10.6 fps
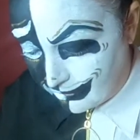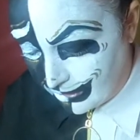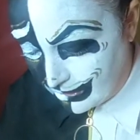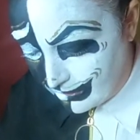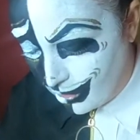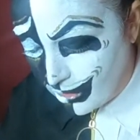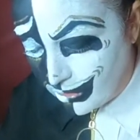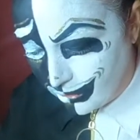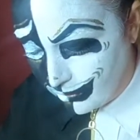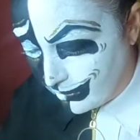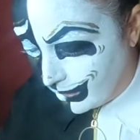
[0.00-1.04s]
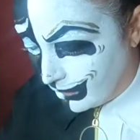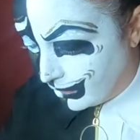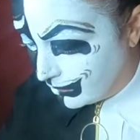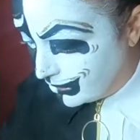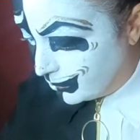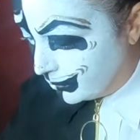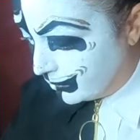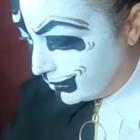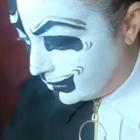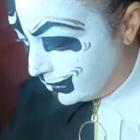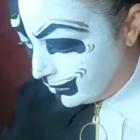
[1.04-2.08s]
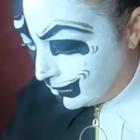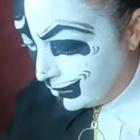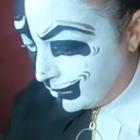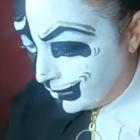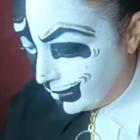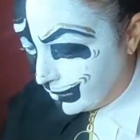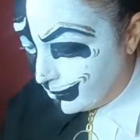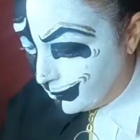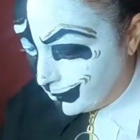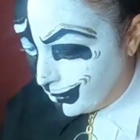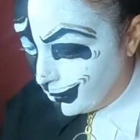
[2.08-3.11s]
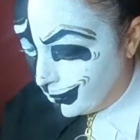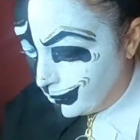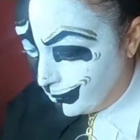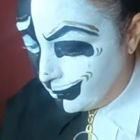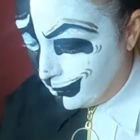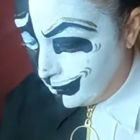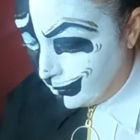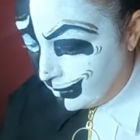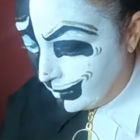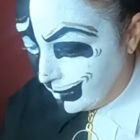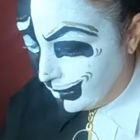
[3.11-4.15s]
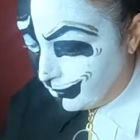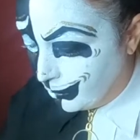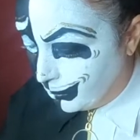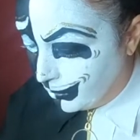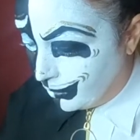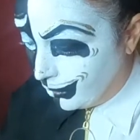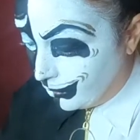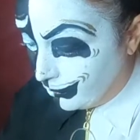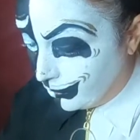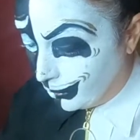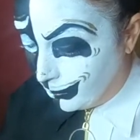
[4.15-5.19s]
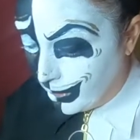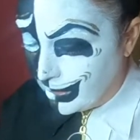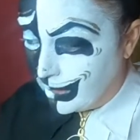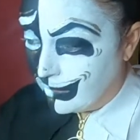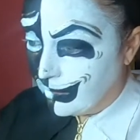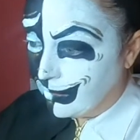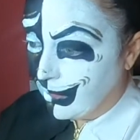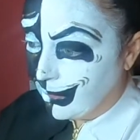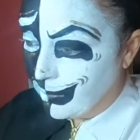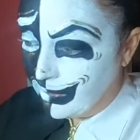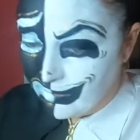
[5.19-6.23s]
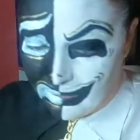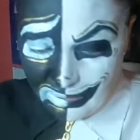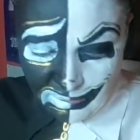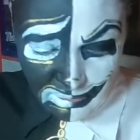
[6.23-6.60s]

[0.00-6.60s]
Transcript: if it gets on you, it's like glue. And I don't know if you put it all over your body, is it gonna be sticky